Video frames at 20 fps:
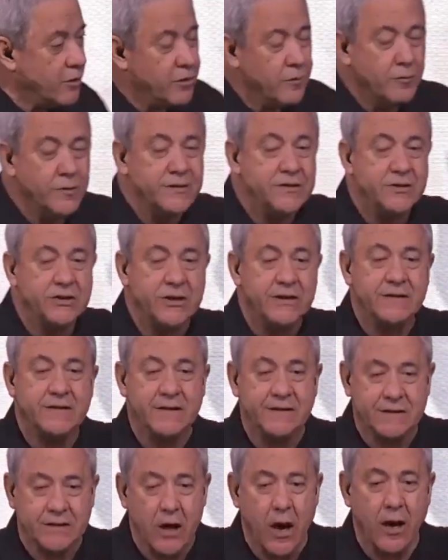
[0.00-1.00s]
Who was
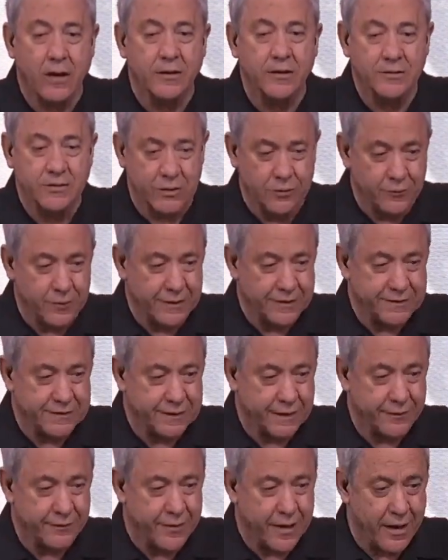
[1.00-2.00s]
Jesus talking to when he
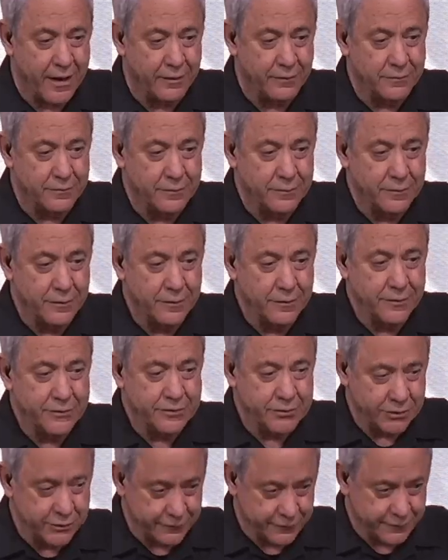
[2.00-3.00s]
said that?
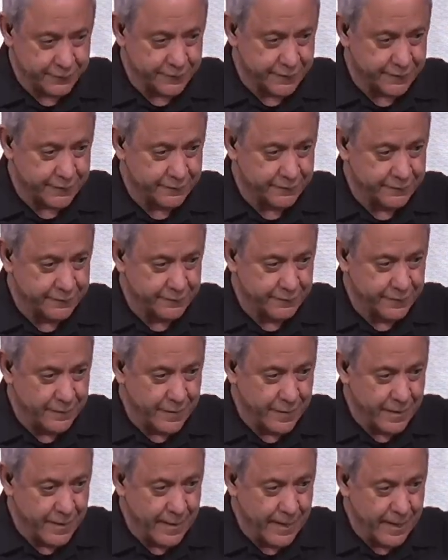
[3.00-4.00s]
Jews.
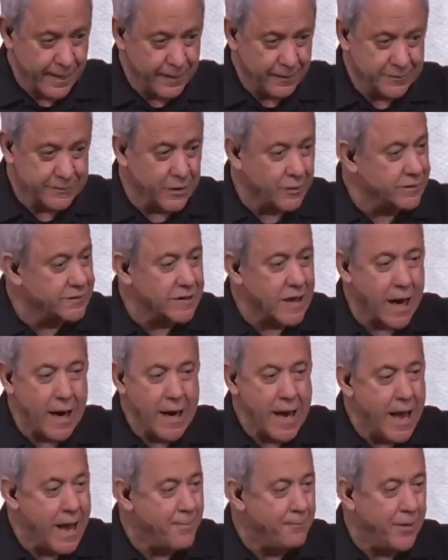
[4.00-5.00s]
So it's
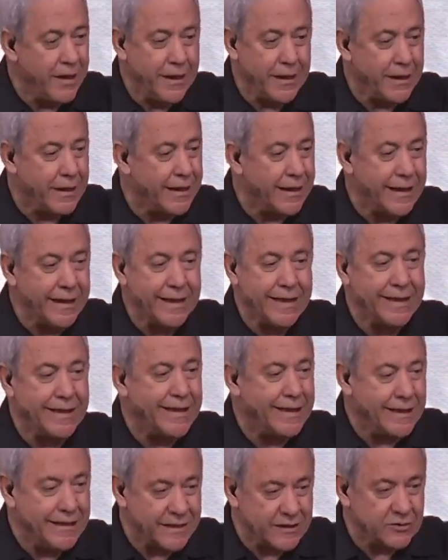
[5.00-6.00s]
not happening
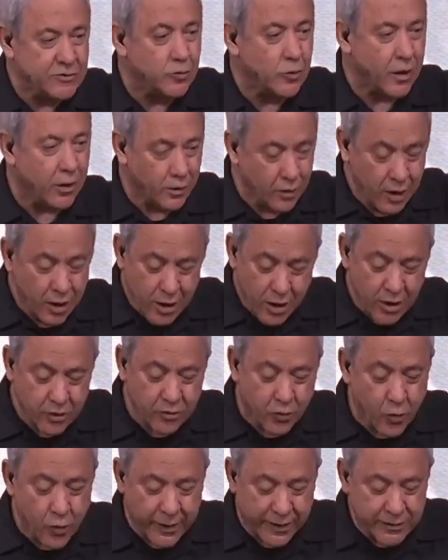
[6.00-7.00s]
in Israel
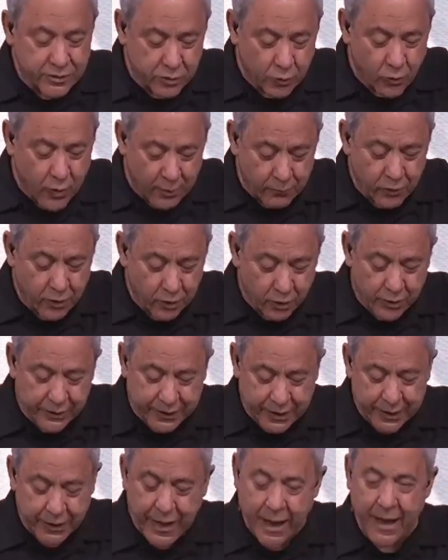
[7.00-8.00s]
according to what we're
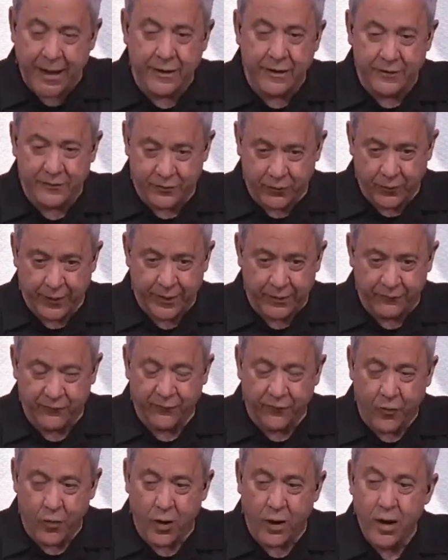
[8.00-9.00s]
looking at in 3 and
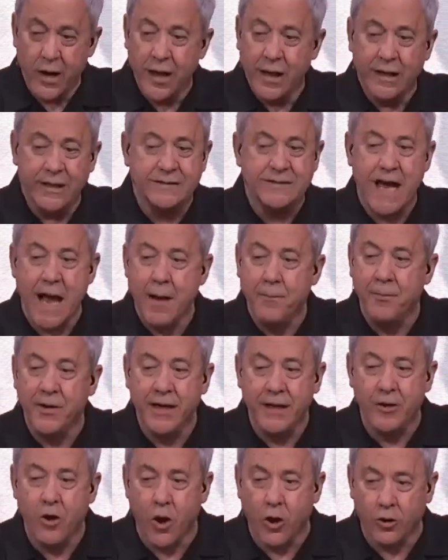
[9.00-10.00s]
4. It's
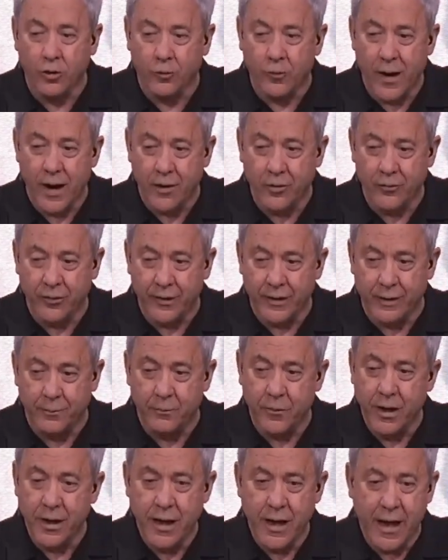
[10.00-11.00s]
happening all around
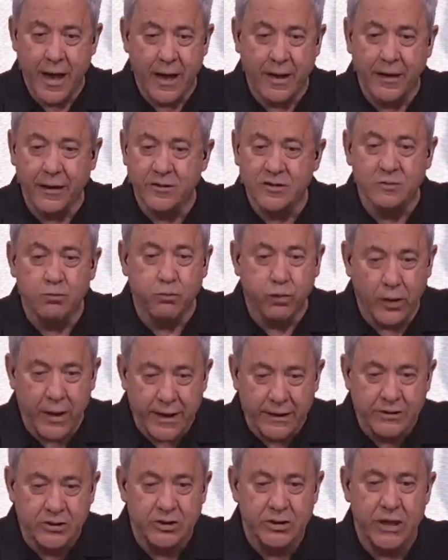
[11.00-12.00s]
them. And there's
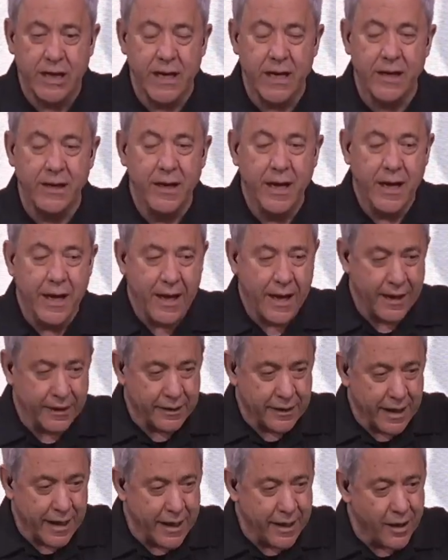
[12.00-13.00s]
bloodshed
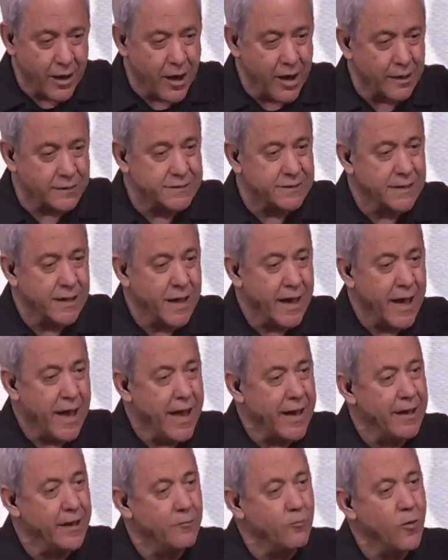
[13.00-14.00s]
and chaos.
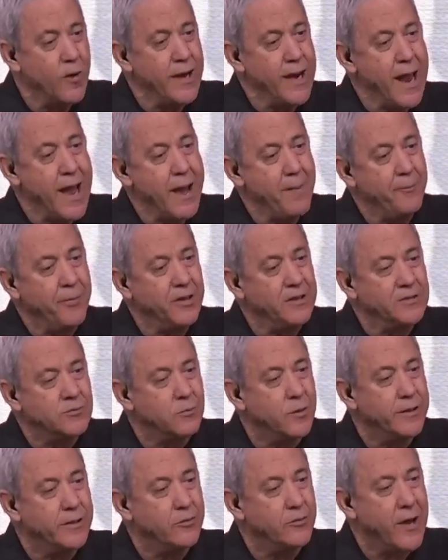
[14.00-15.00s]
And then what happens
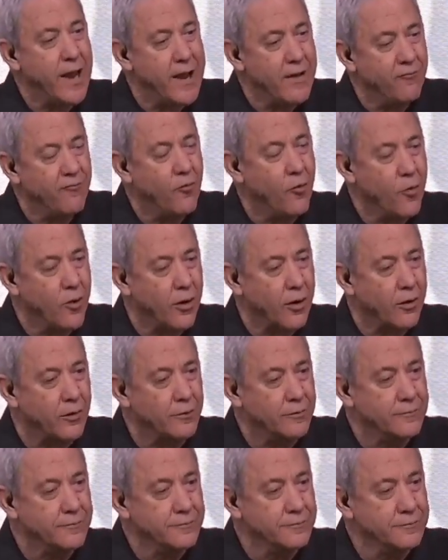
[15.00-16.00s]
when you have war?
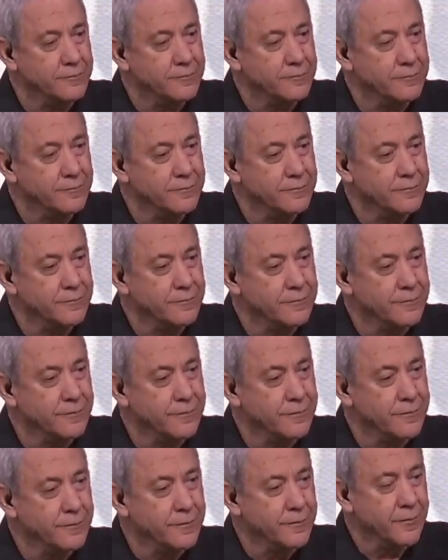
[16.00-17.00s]

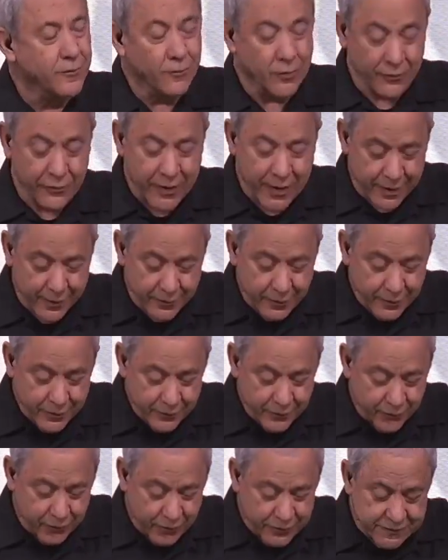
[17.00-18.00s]
Well, then
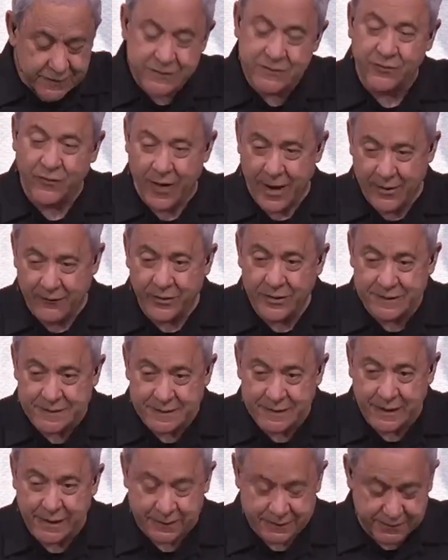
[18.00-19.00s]
verses 5 and
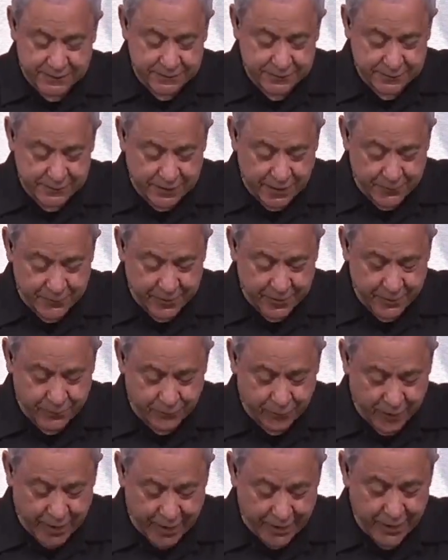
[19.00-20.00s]
6 come into
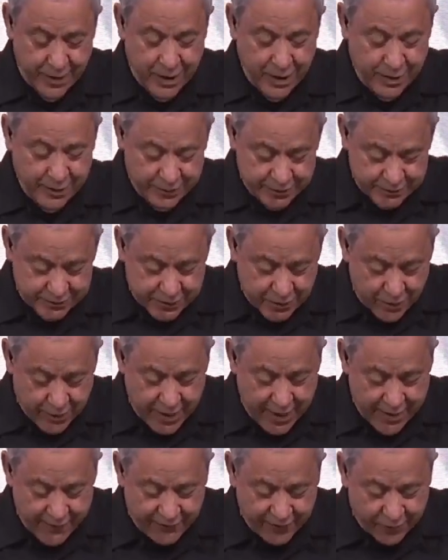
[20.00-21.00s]
play. You
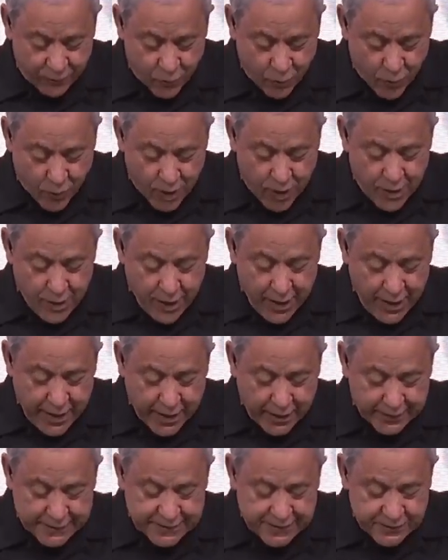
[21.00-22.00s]
start having war,
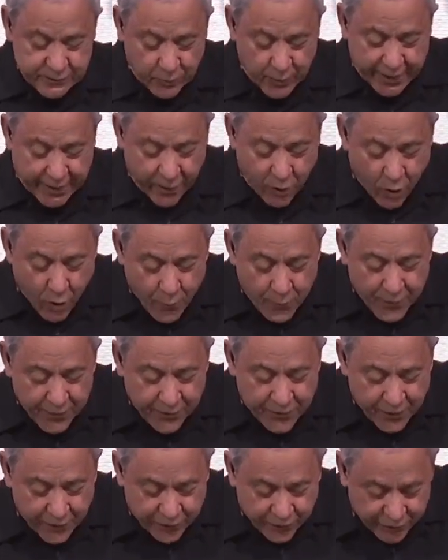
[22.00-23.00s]
and it says, when he
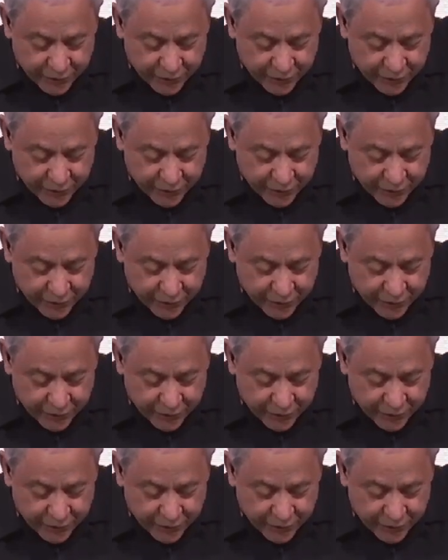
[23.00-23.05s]
opened the